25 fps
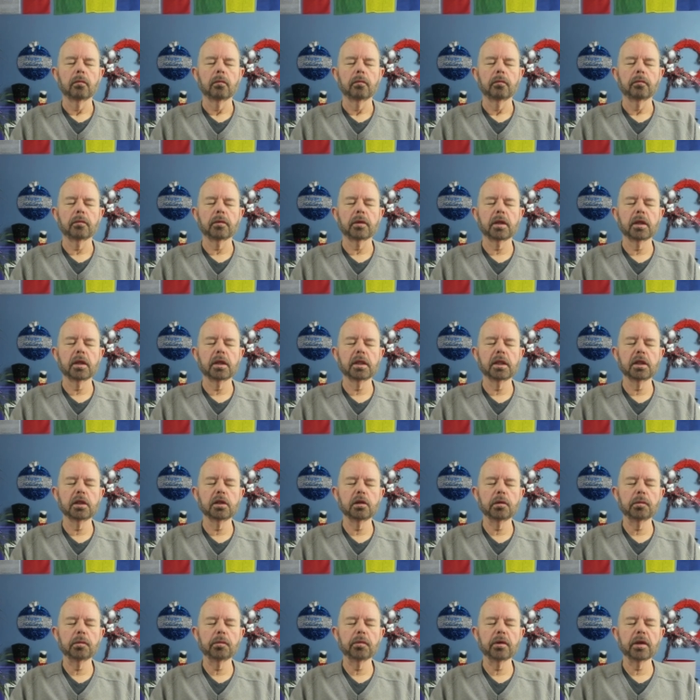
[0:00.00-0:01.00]
And
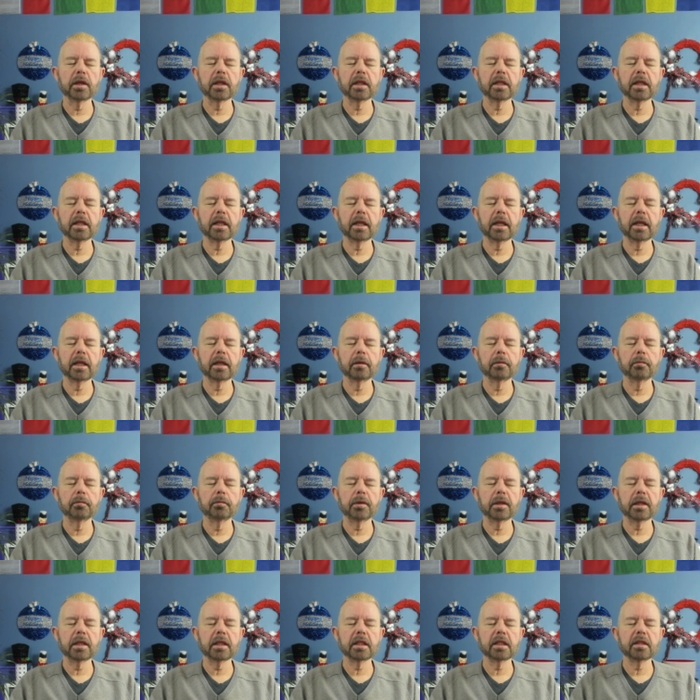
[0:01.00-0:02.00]
continue breathing in
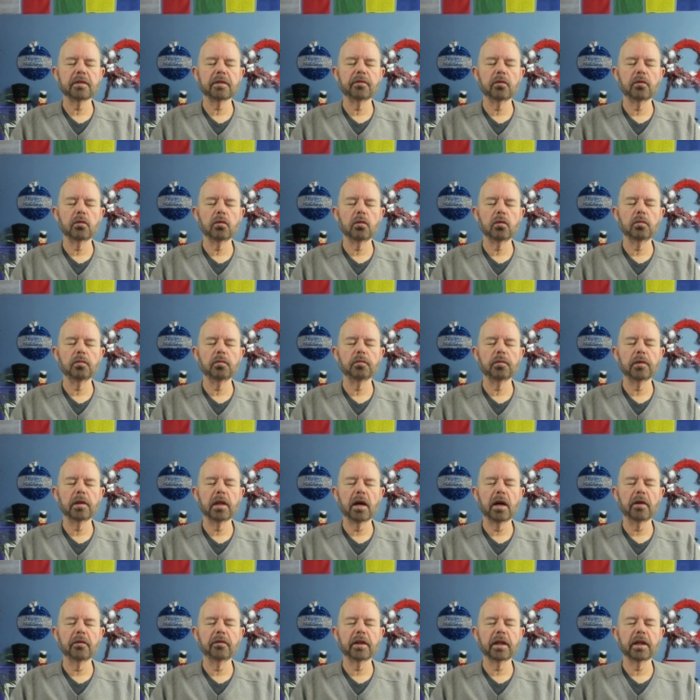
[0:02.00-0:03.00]
peaceful,
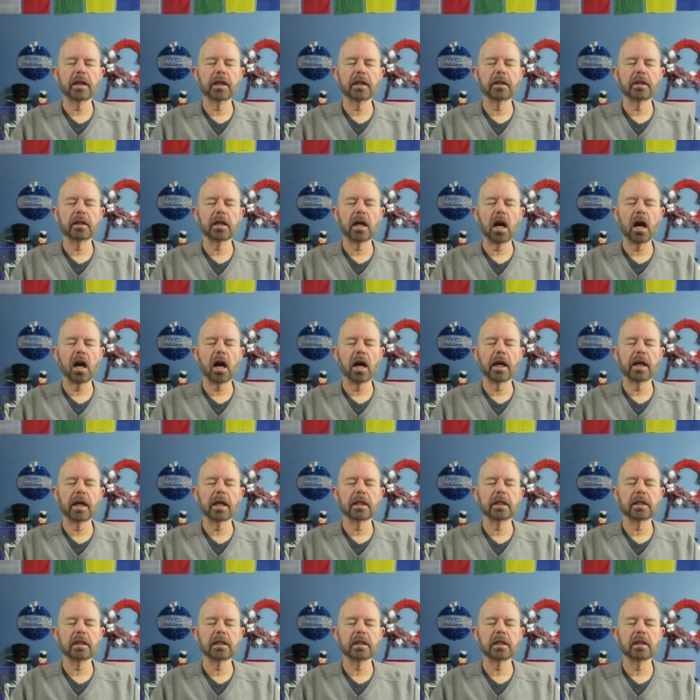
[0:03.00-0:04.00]
loving,
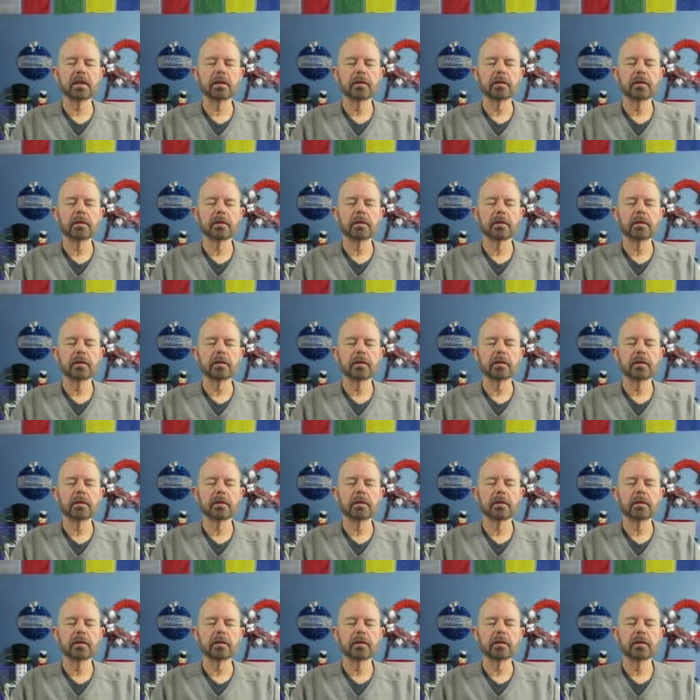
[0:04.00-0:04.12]
kind,